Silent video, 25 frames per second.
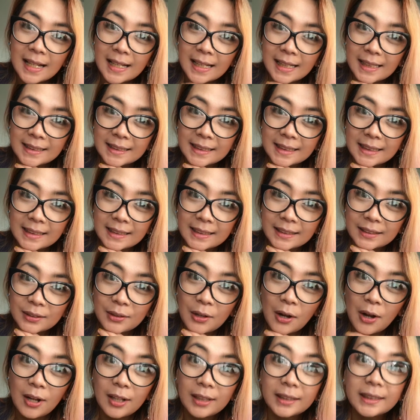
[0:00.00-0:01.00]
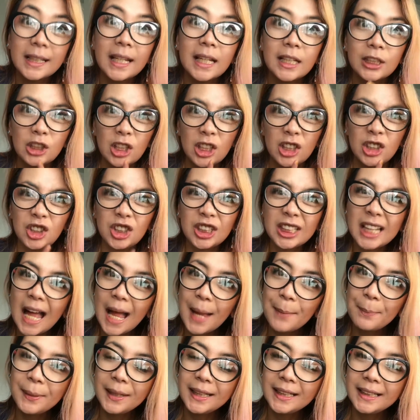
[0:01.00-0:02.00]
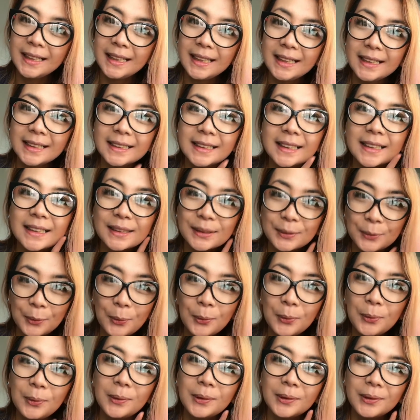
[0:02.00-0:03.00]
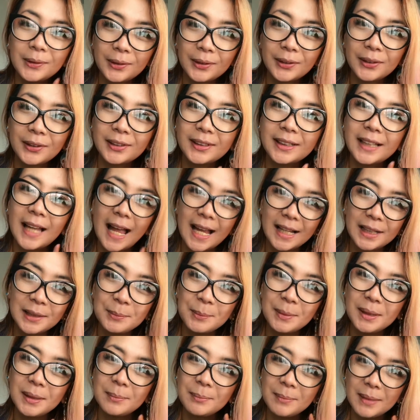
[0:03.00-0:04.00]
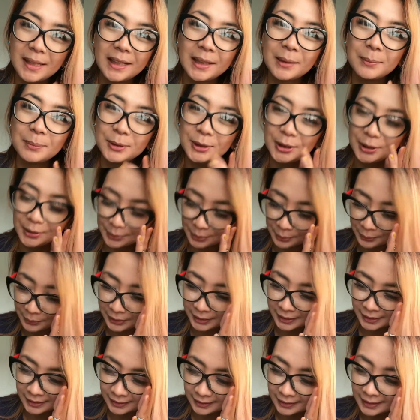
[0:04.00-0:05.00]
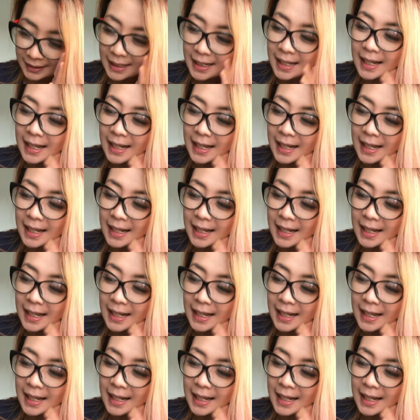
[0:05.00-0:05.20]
It's called the Japanese Schoolgirl Anime Makeup Tutorial.